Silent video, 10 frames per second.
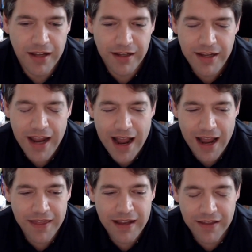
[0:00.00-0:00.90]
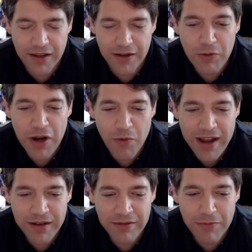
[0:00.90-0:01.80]
Yeah, I think that, you know,
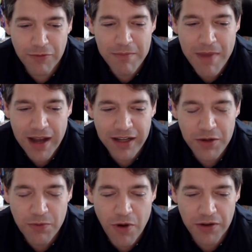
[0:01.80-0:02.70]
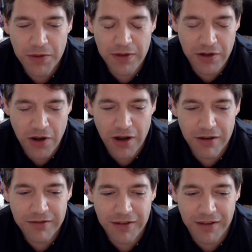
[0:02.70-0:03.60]
when Mark Hughes walked through the
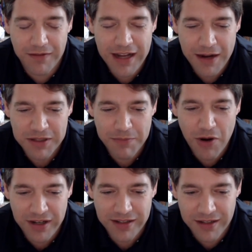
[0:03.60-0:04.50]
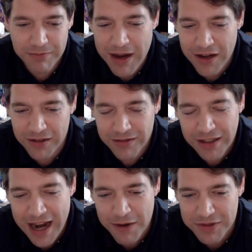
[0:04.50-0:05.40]
door on the day he was appointed, by all
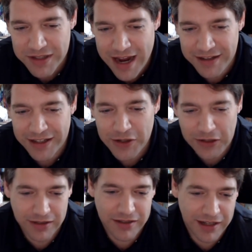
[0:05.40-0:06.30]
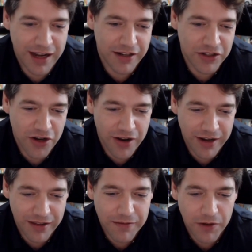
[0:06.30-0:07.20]
accounts, Andy Cook's kind of jaw
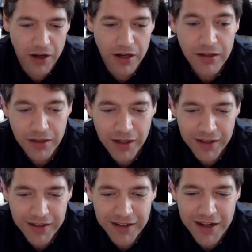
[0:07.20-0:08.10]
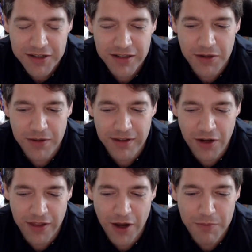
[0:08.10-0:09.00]
hit the floor as to, you
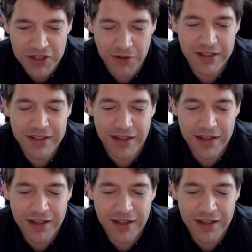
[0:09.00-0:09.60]
know, the opportunity.